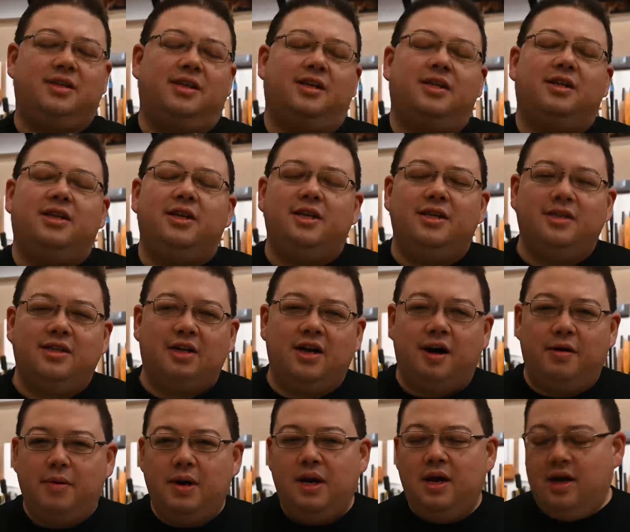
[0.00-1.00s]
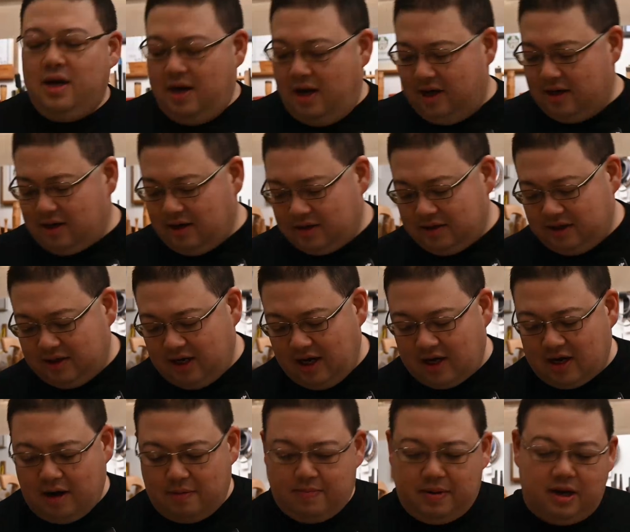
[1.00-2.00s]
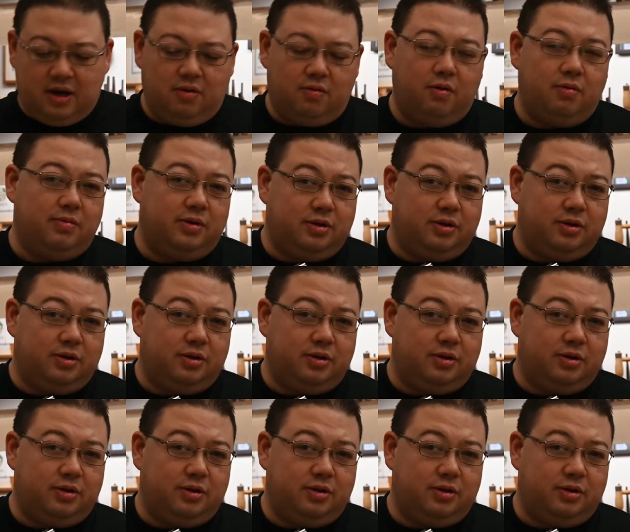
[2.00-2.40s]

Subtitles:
It cleans it up. It doesn't take up any room,